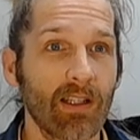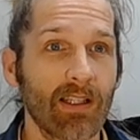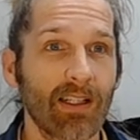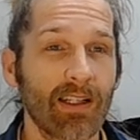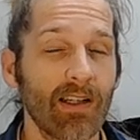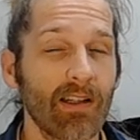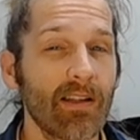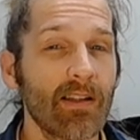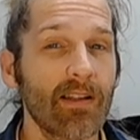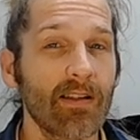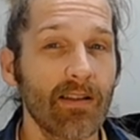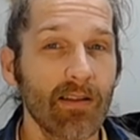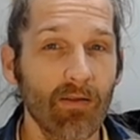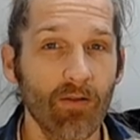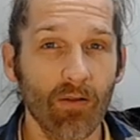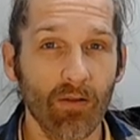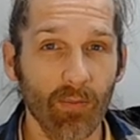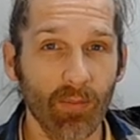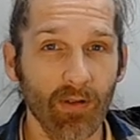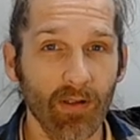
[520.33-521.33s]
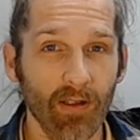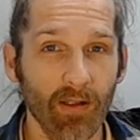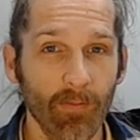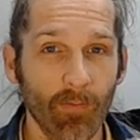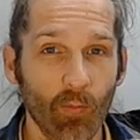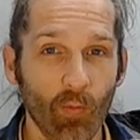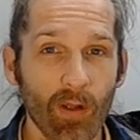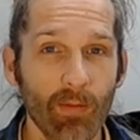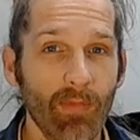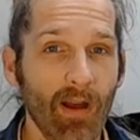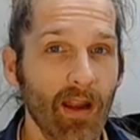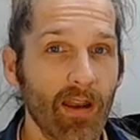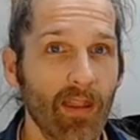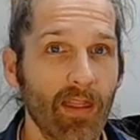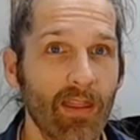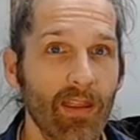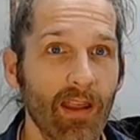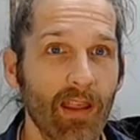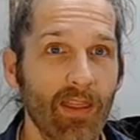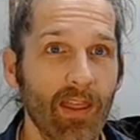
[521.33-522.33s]
considerably. We might
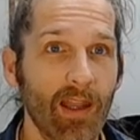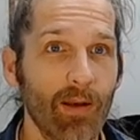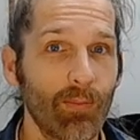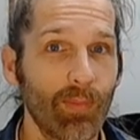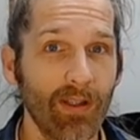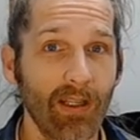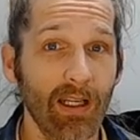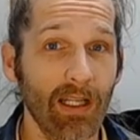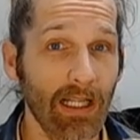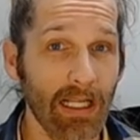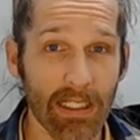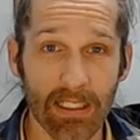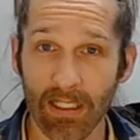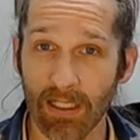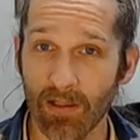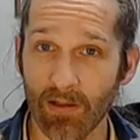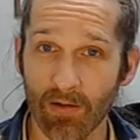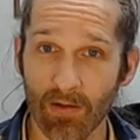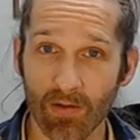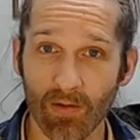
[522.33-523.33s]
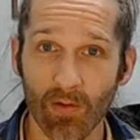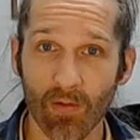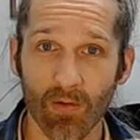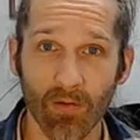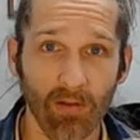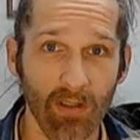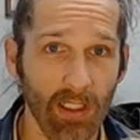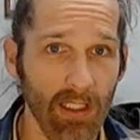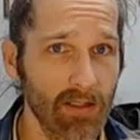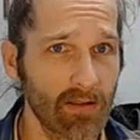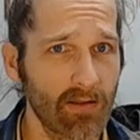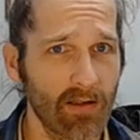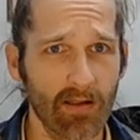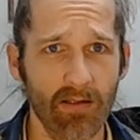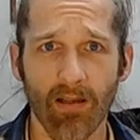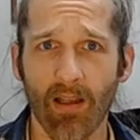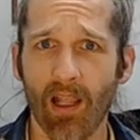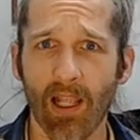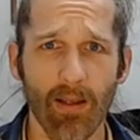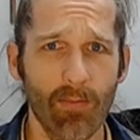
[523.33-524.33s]
think that being 19 years old is the
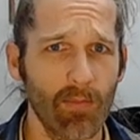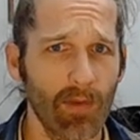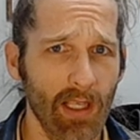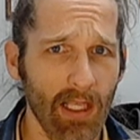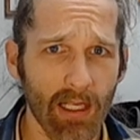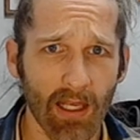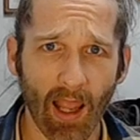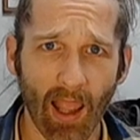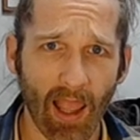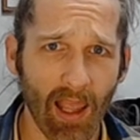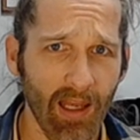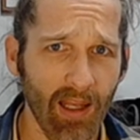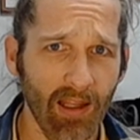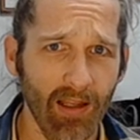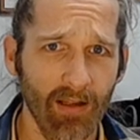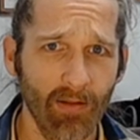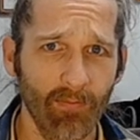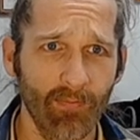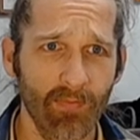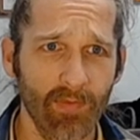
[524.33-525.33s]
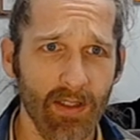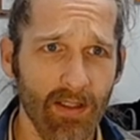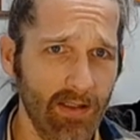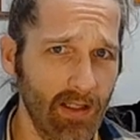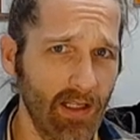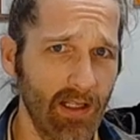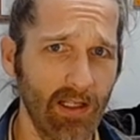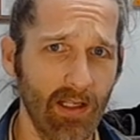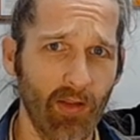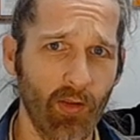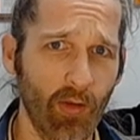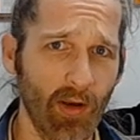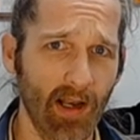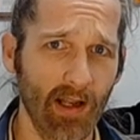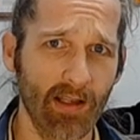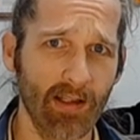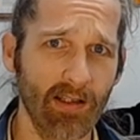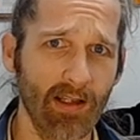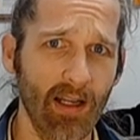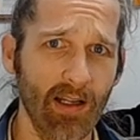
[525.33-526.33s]
same in any city in the
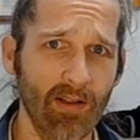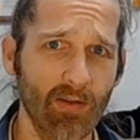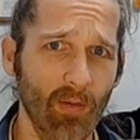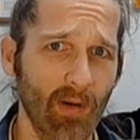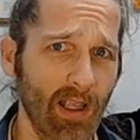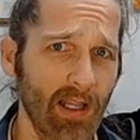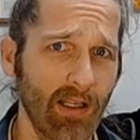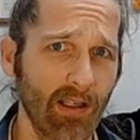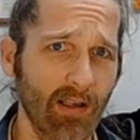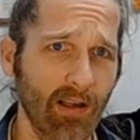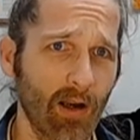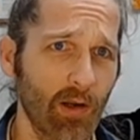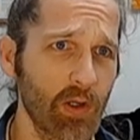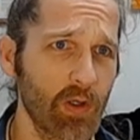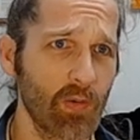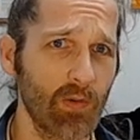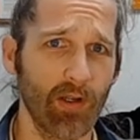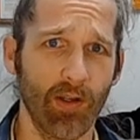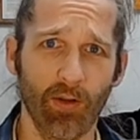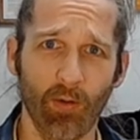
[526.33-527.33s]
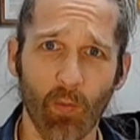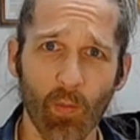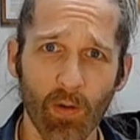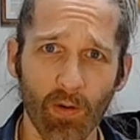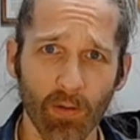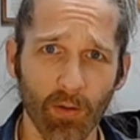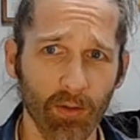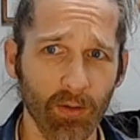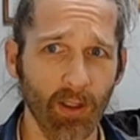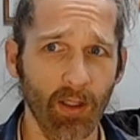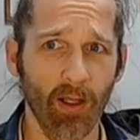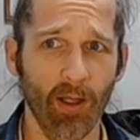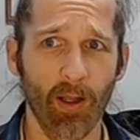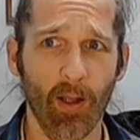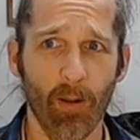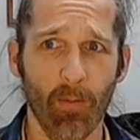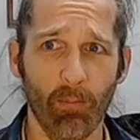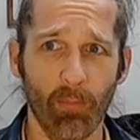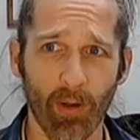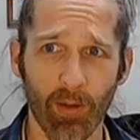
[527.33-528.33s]
United States or any country in the world,
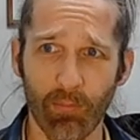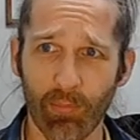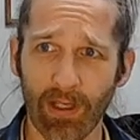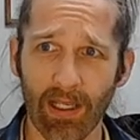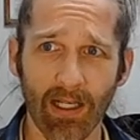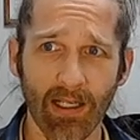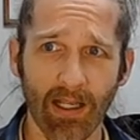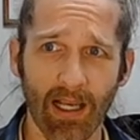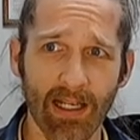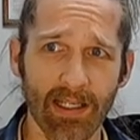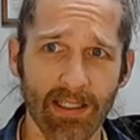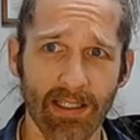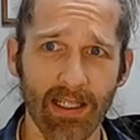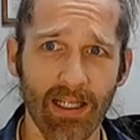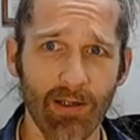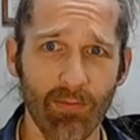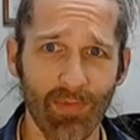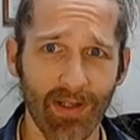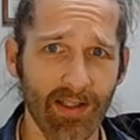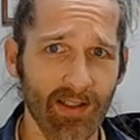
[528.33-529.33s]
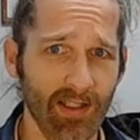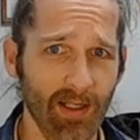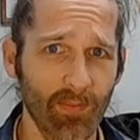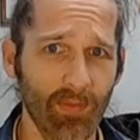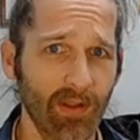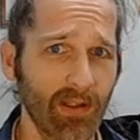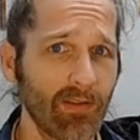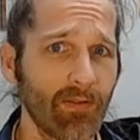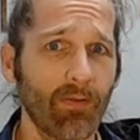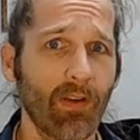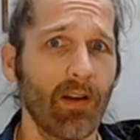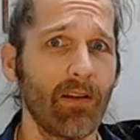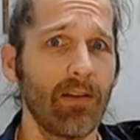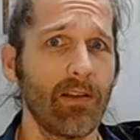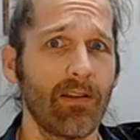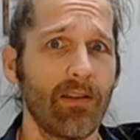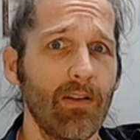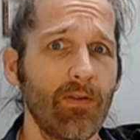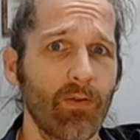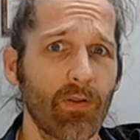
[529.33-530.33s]
but being 19 means something very
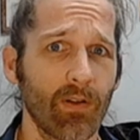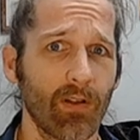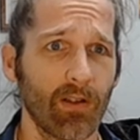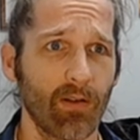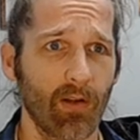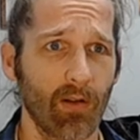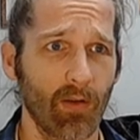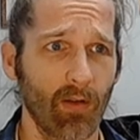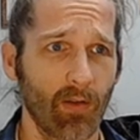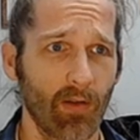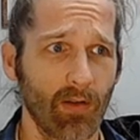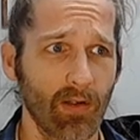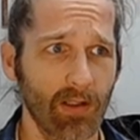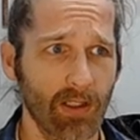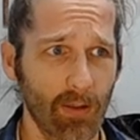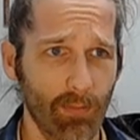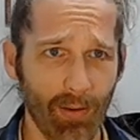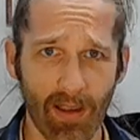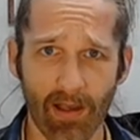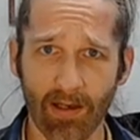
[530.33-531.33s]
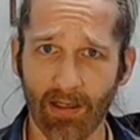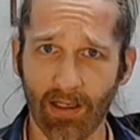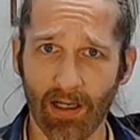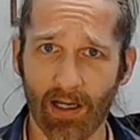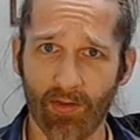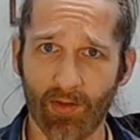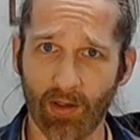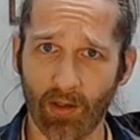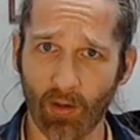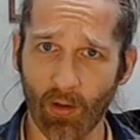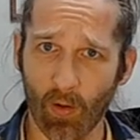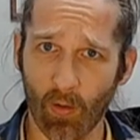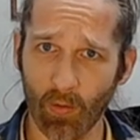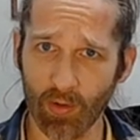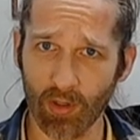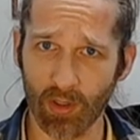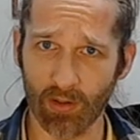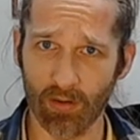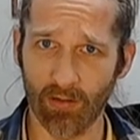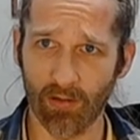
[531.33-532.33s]
different depending on the
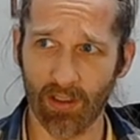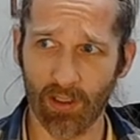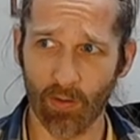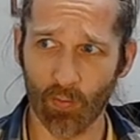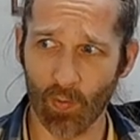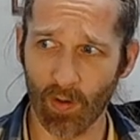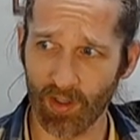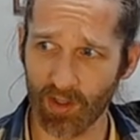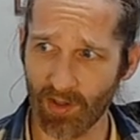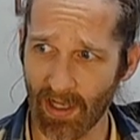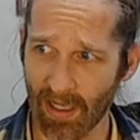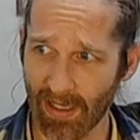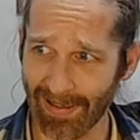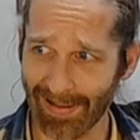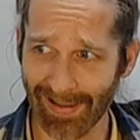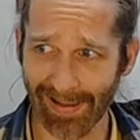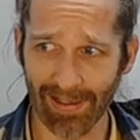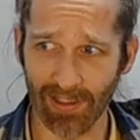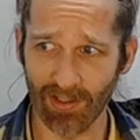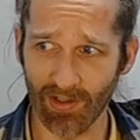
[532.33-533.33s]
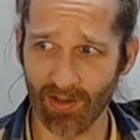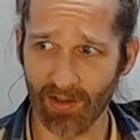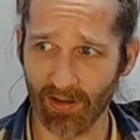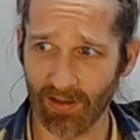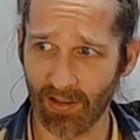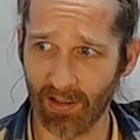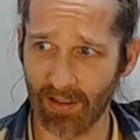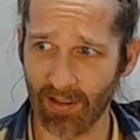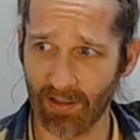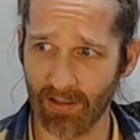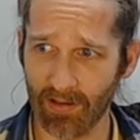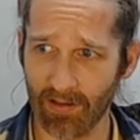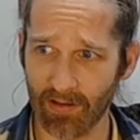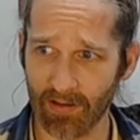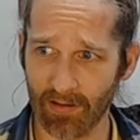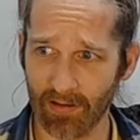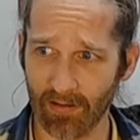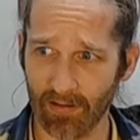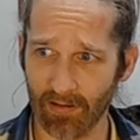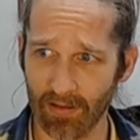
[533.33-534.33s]
culture in which that age
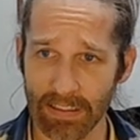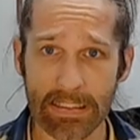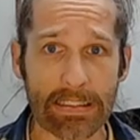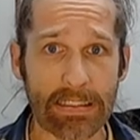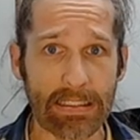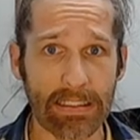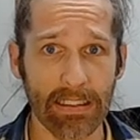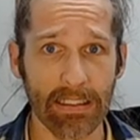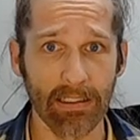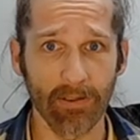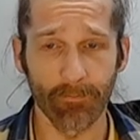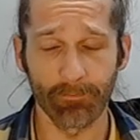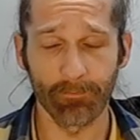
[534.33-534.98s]
is seen.